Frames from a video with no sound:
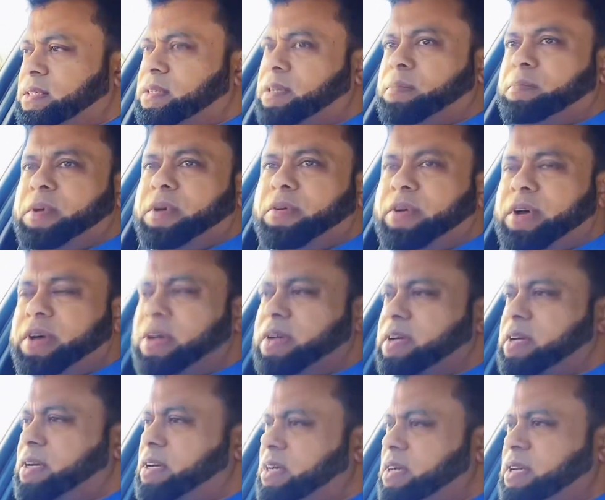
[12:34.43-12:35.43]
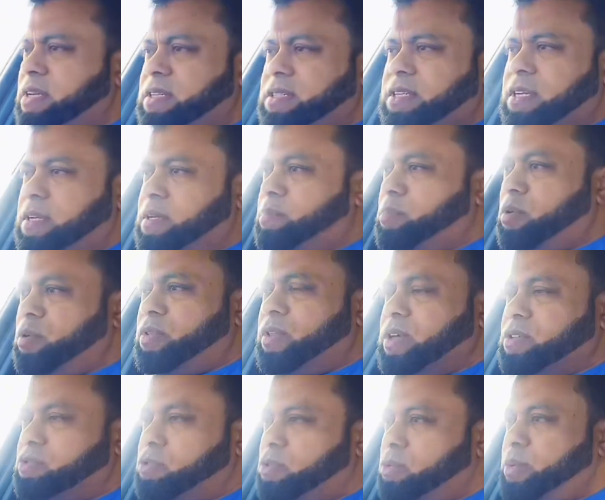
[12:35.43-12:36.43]
Mirror. Done. Both
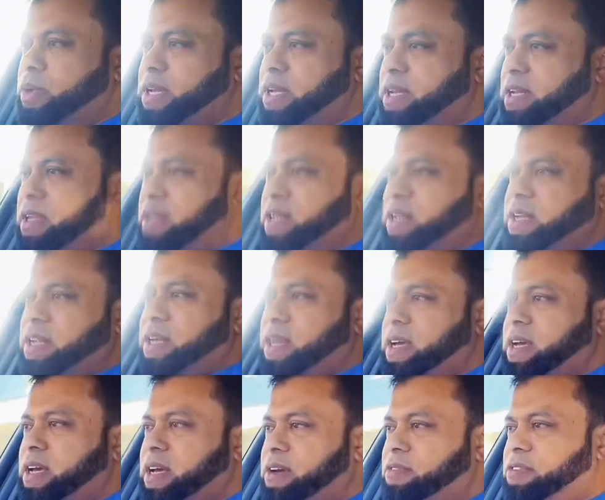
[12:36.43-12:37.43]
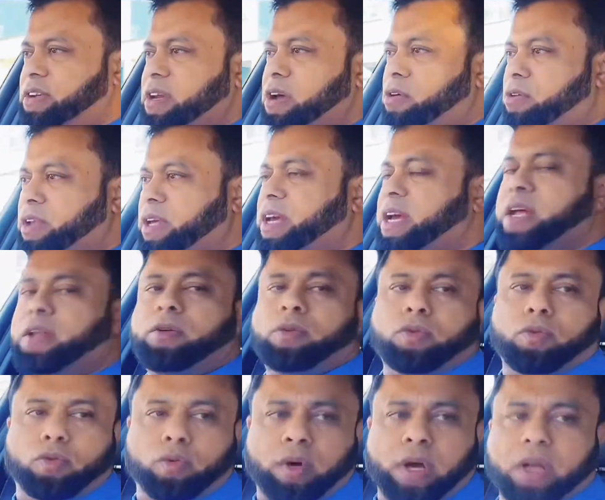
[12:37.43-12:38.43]
hands on the wheel. Every now and again,
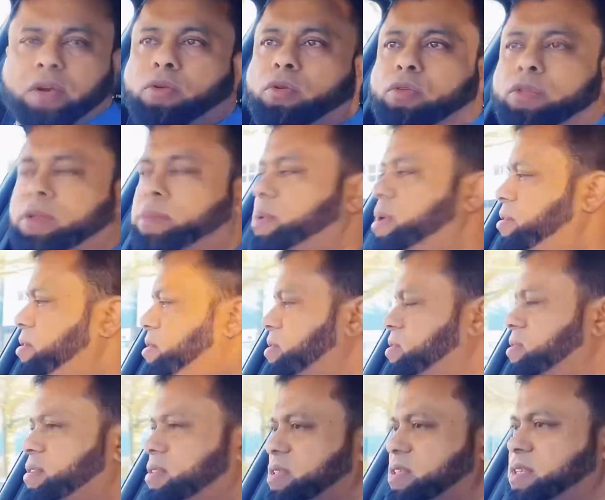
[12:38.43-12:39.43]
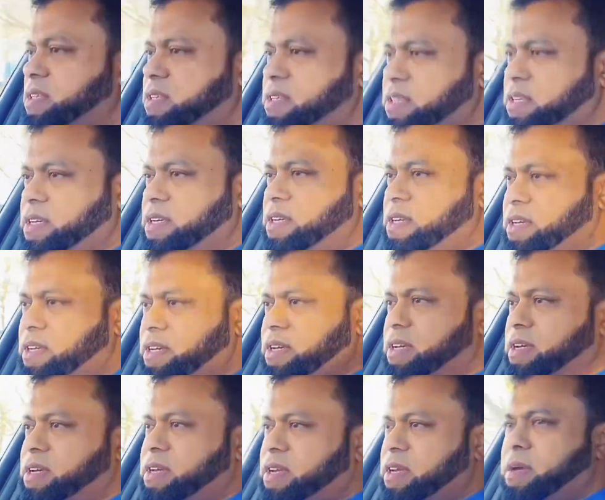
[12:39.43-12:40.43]
look at all the mirrors.
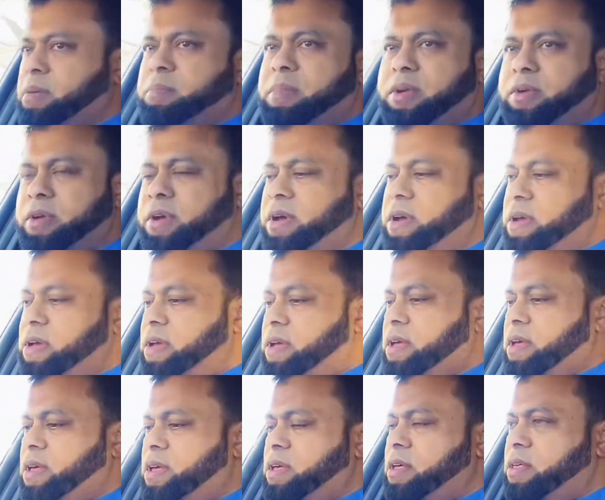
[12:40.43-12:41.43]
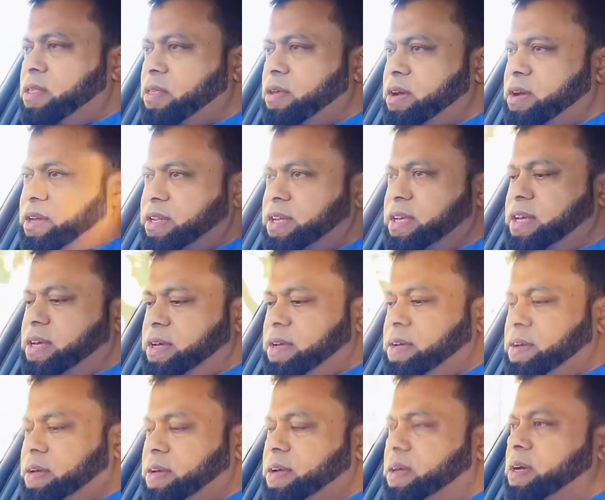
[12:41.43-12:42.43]
Mirror. Third gear.
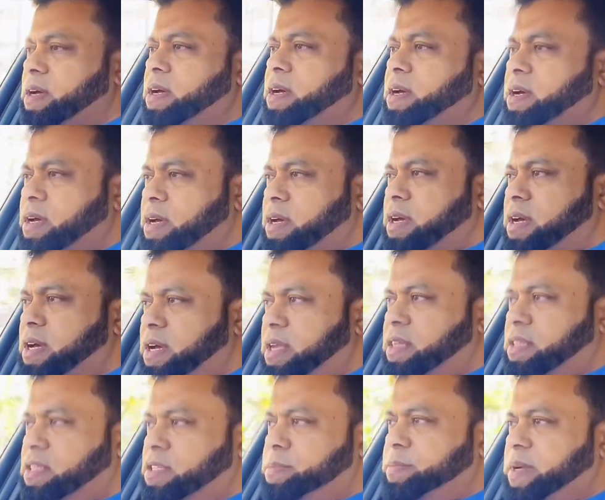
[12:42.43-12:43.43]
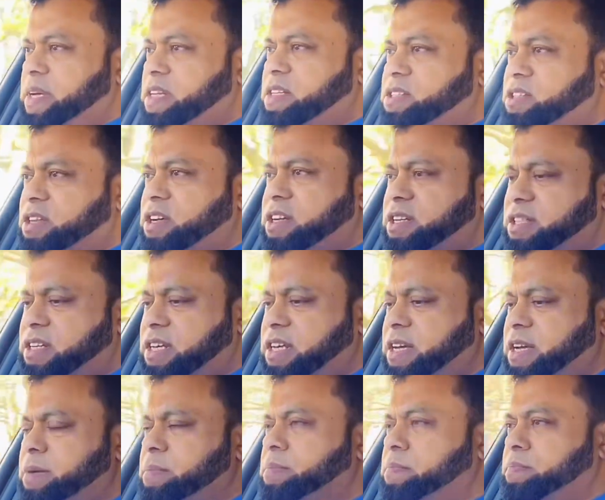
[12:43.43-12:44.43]
And the speed is 30
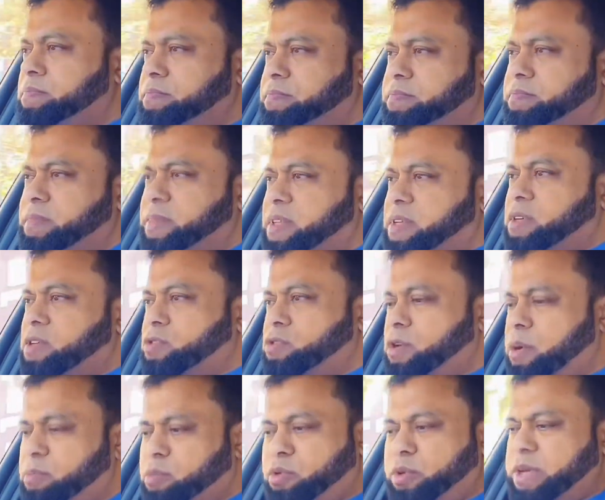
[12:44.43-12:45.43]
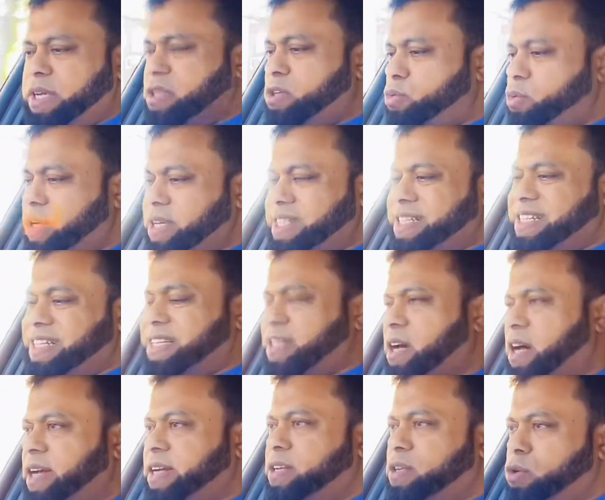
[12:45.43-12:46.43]
here. So I'm doing
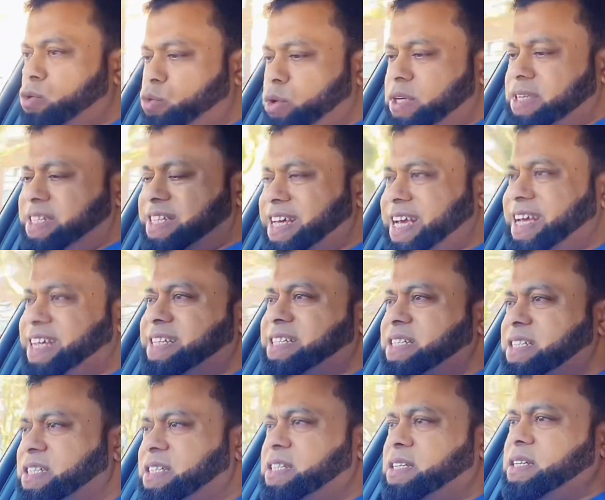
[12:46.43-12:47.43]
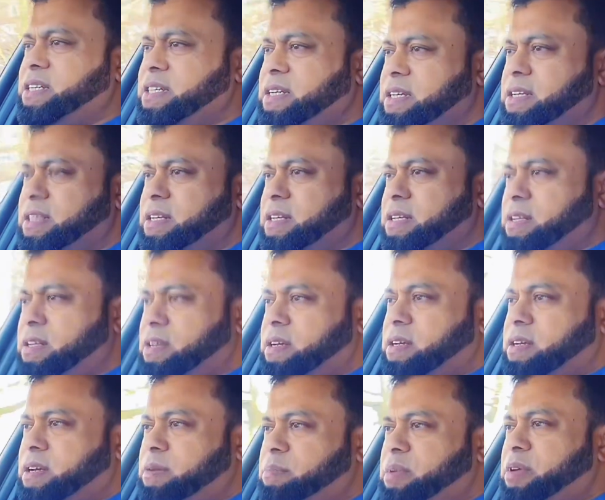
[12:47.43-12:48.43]
29, 28.
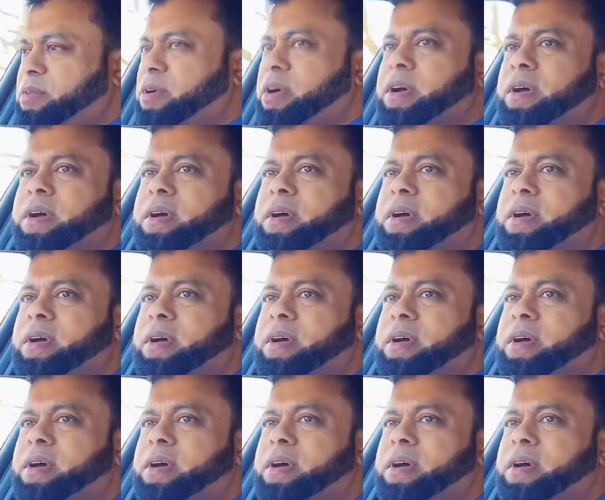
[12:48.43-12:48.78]
Okay, mirror.